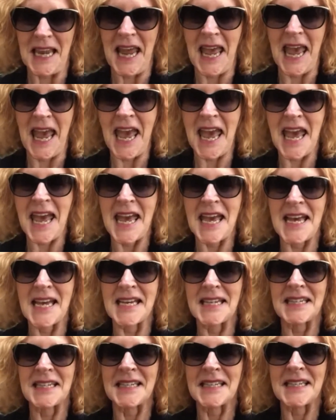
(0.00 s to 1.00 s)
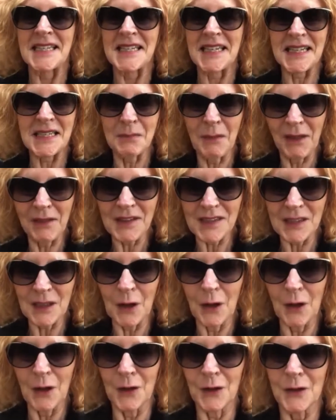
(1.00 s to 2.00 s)
And six months
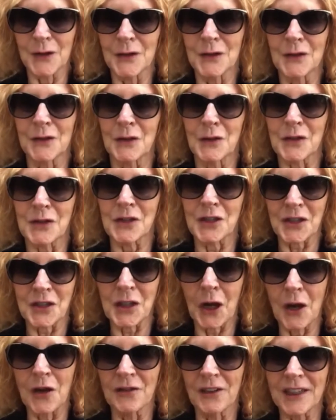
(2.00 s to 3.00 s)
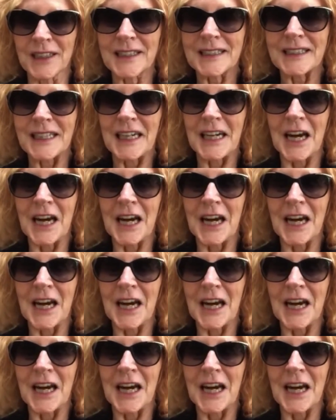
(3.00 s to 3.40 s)
ago, or just over,